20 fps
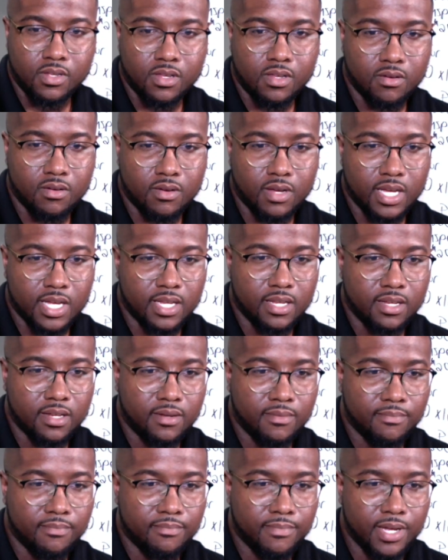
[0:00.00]
Okay,
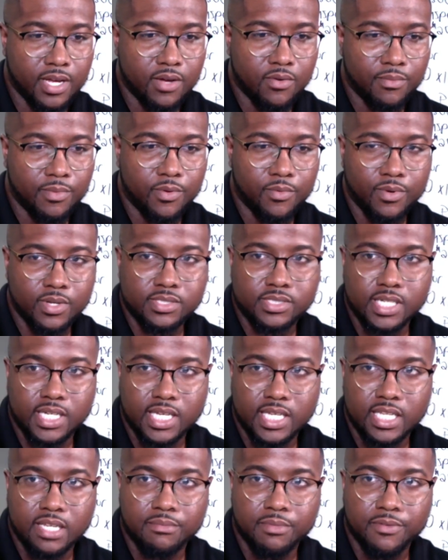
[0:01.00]
bear with me 1
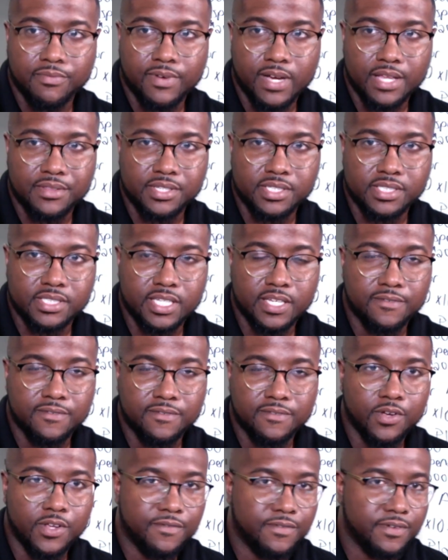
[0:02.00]
second. Let me find this link
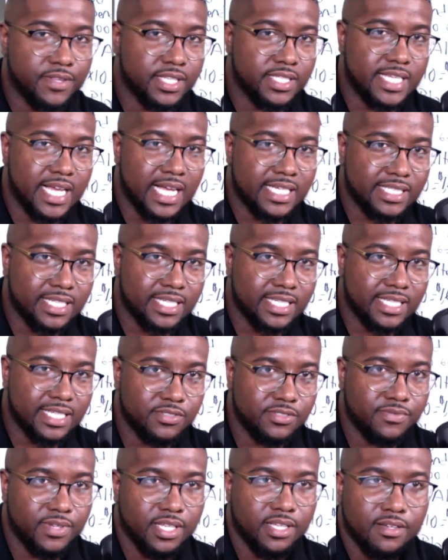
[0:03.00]
for you for the tax
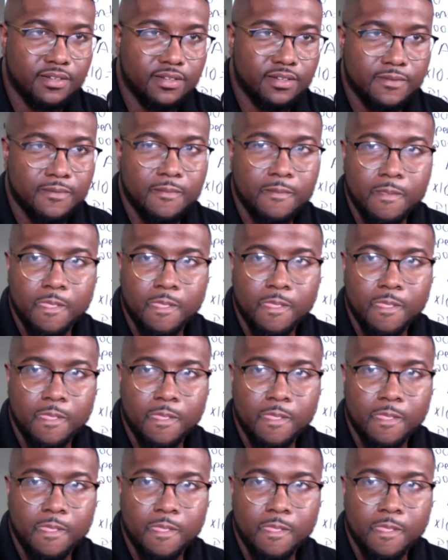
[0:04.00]
allowance video.